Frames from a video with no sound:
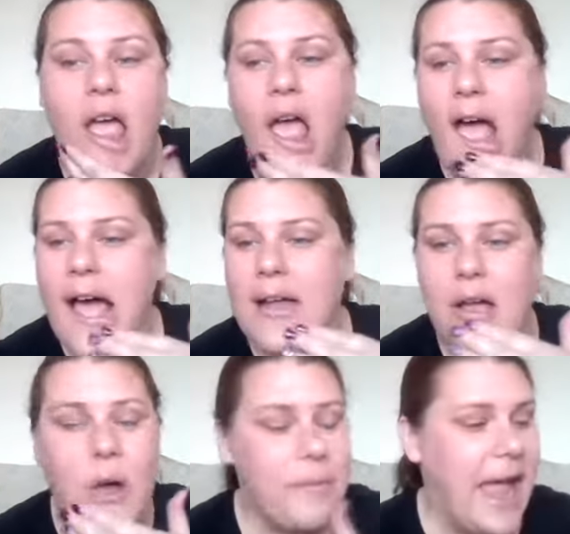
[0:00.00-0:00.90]

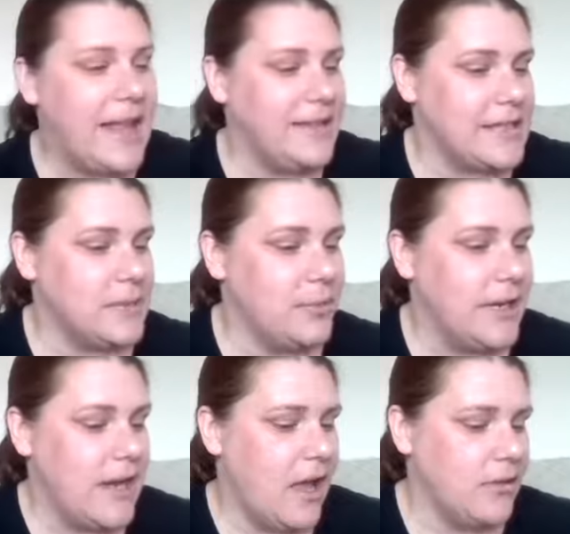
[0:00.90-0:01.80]
Oh, Patty, that's a
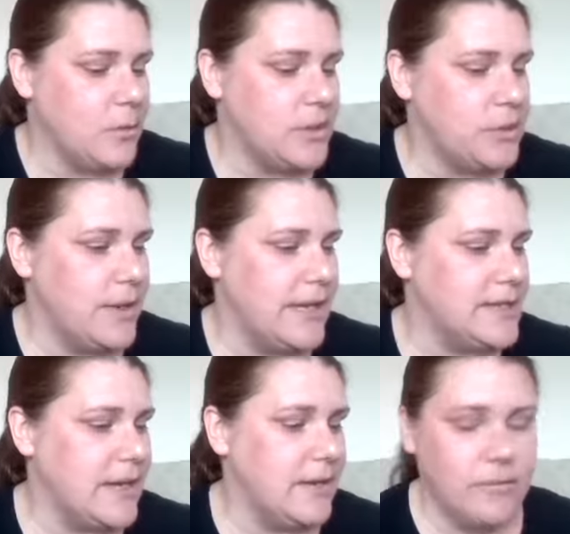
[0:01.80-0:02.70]
pretty color. Which one
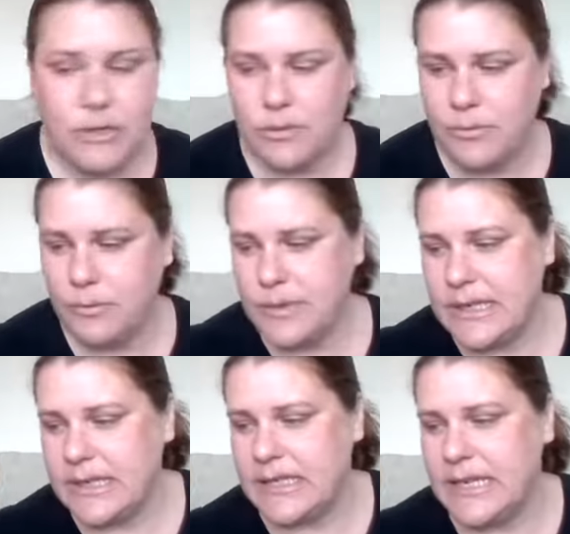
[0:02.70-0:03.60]
is it? Which
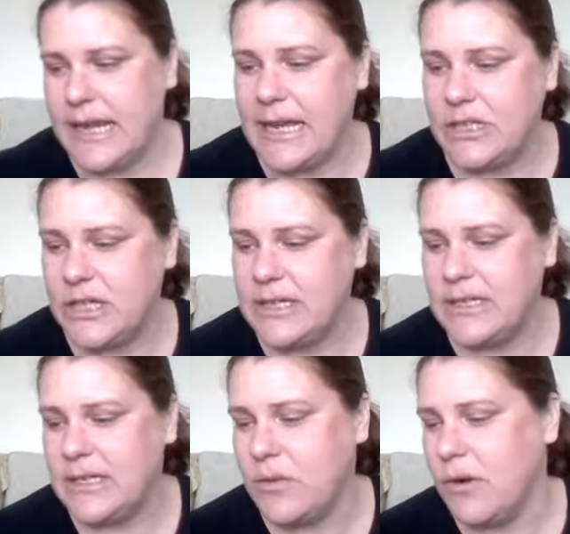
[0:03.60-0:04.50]
was it, the
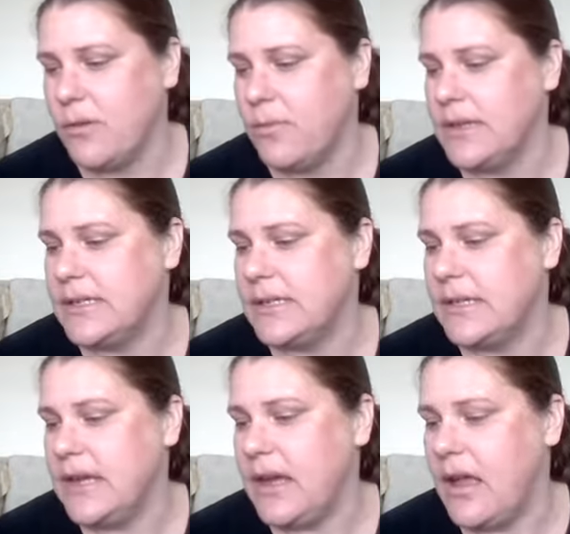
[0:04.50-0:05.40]
Tenacious or was it
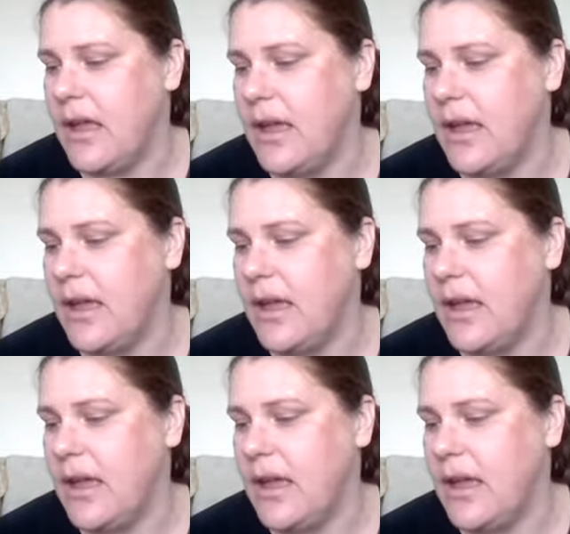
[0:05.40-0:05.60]
the